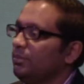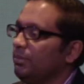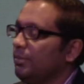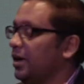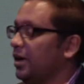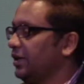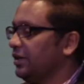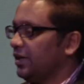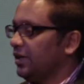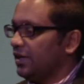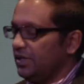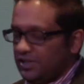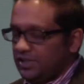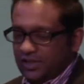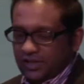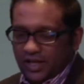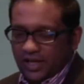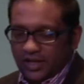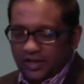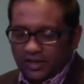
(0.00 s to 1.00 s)
back in
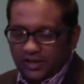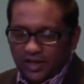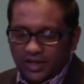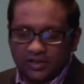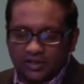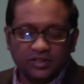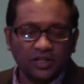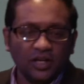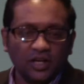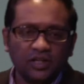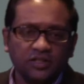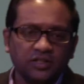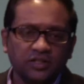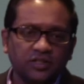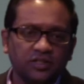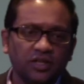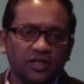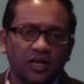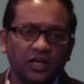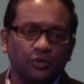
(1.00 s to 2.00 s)
1988, John
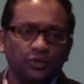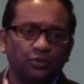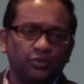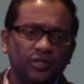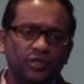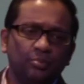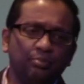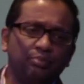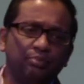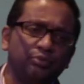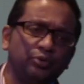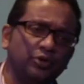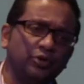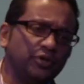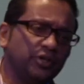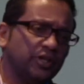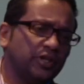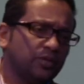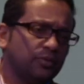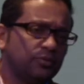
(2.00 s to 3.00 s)
Stott, who was a
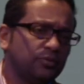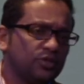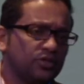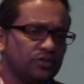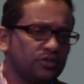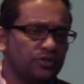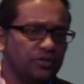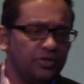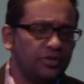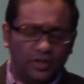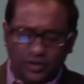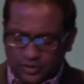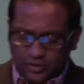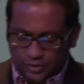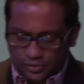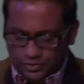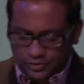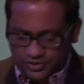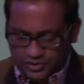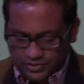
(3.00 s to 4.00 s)
brilliant
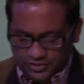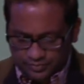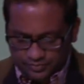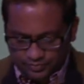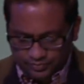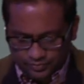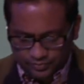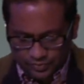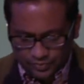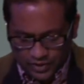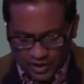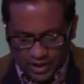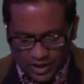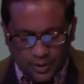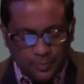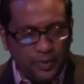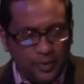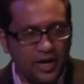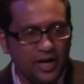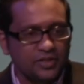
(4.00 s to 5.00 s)
theologian and
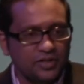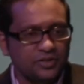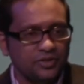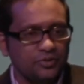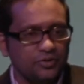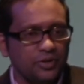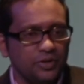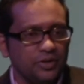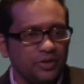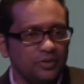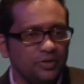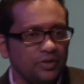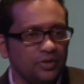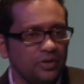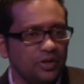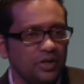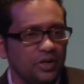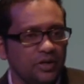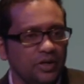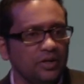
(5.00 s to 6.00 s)
a pastor in,
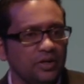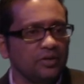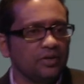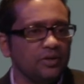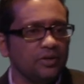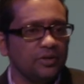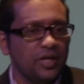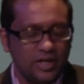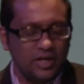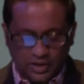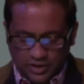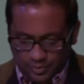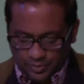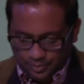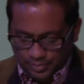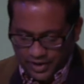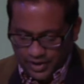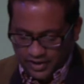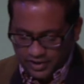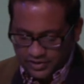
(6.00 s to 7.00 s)
in England, had a
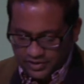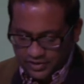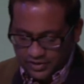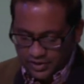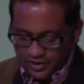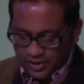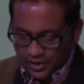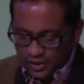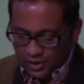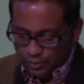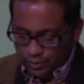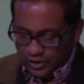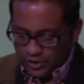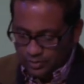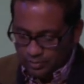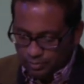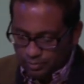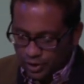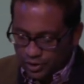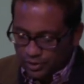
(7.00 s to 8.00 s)
debate with
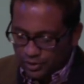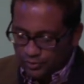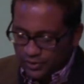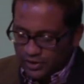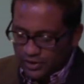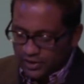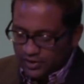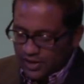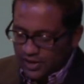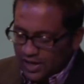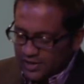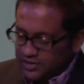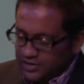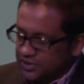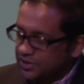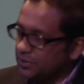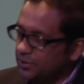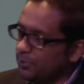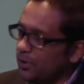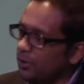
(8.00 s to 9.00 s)
Marghanita
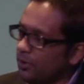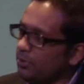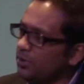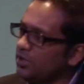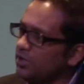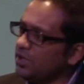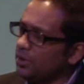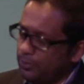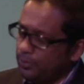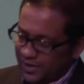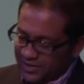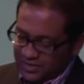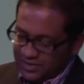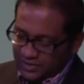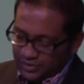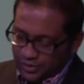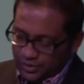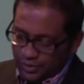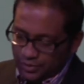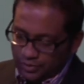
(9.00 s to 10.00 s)
Laski, probably the
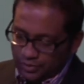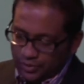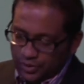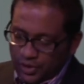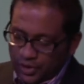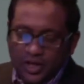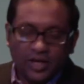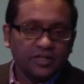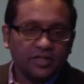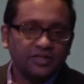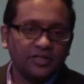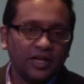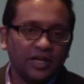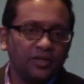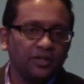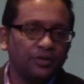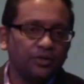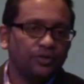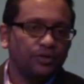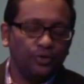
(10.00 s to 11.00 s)
best known
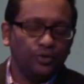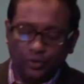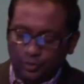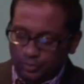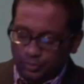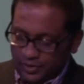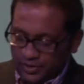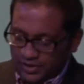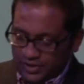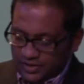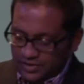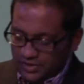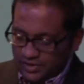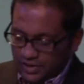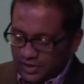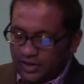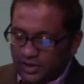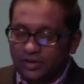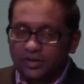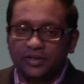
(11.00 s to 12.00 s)
secular humanist
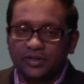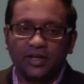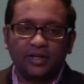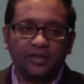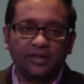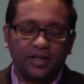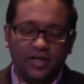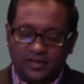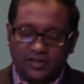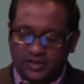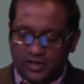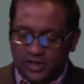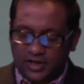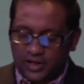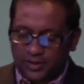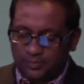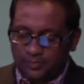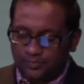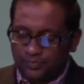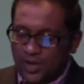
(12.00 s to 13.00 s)
in England at that
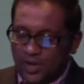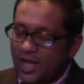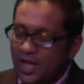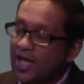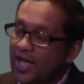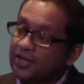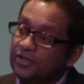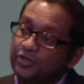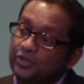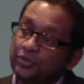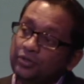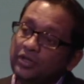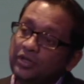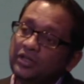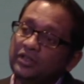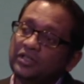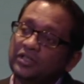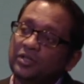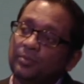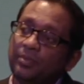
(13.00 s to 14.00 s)
time. And
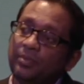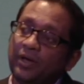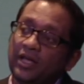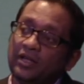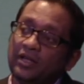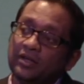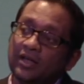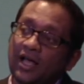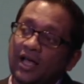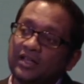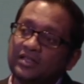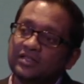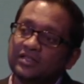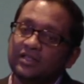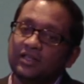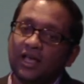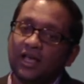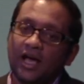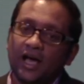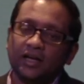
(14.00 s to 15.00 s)
during the debate,
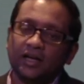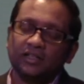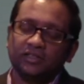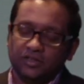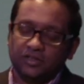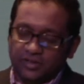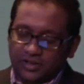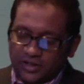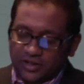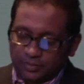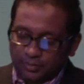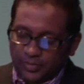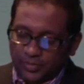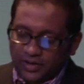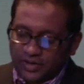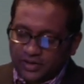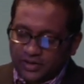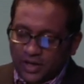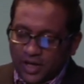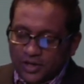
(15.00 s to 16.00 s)
Laski actually
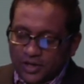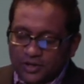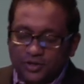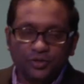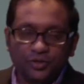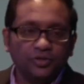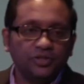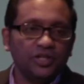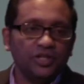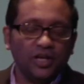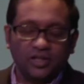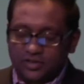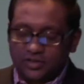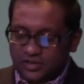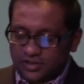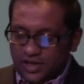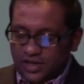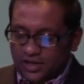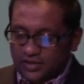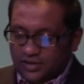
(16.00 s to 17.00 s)
admitted to John
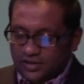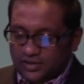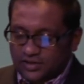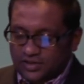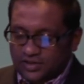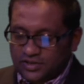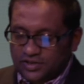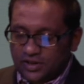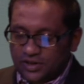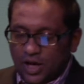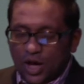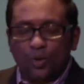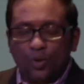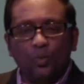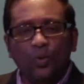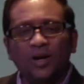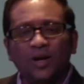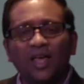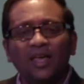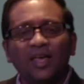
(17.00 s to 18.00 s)
Stott that she said,
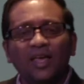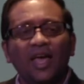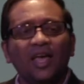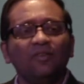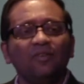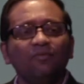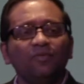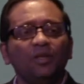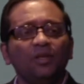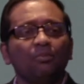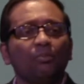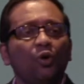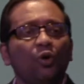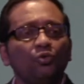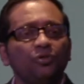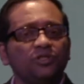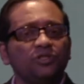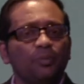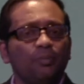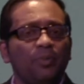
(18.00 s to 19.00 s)
What I envy
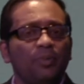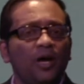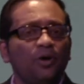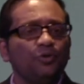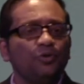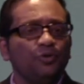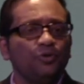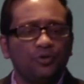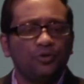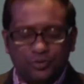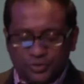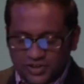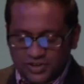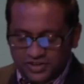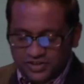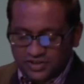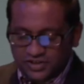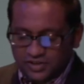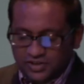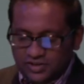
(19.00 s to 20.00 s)
most about you
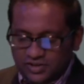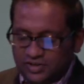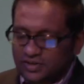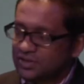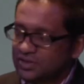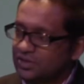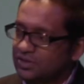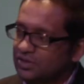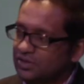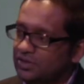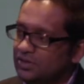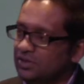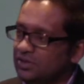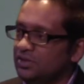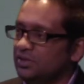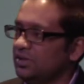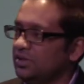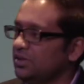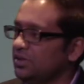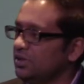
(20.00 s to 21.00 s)
Christians
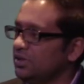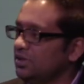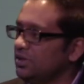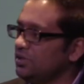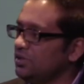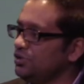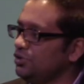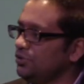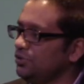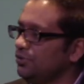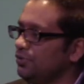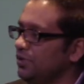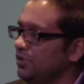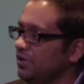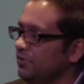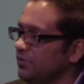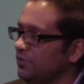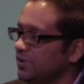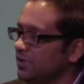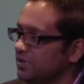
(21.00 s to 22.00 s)
is your
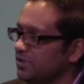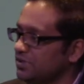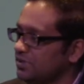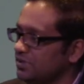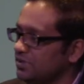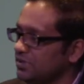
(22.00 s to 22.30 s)
forgiveness.